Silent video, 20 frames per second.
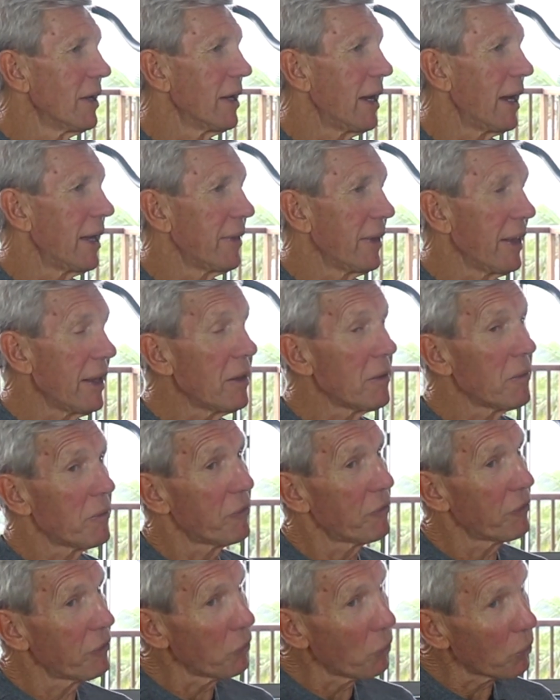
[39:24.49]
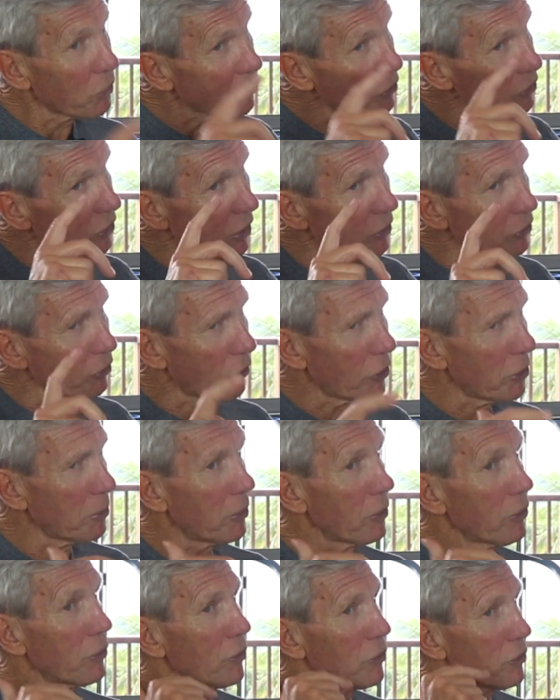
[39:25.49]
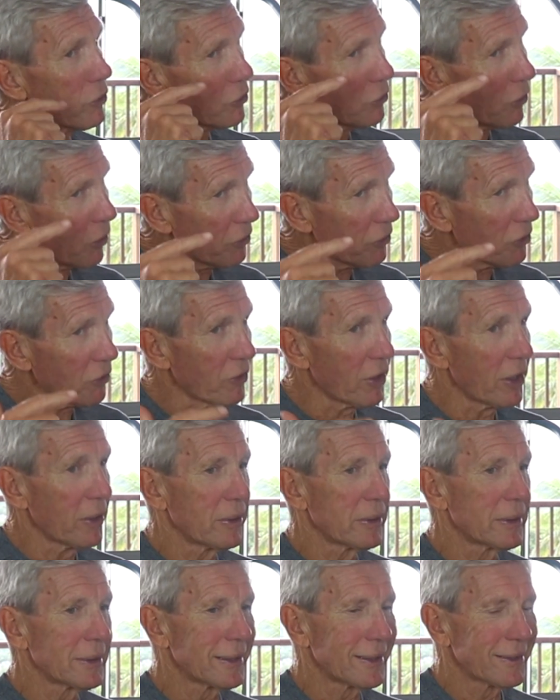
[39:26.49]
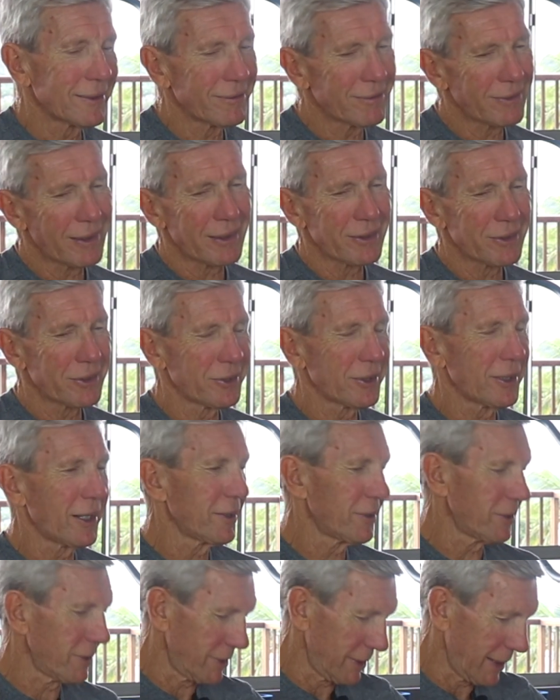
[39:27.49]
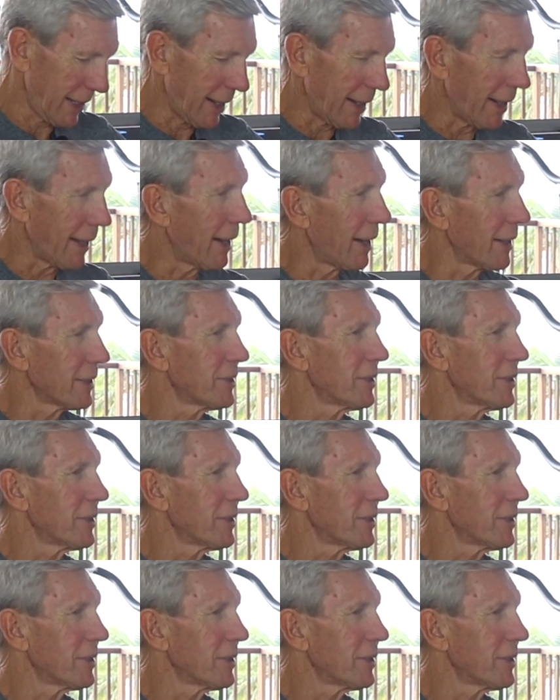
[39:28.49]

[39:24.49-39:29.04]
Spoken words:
and then those horrible thoughts start to say, oh, should I just get out?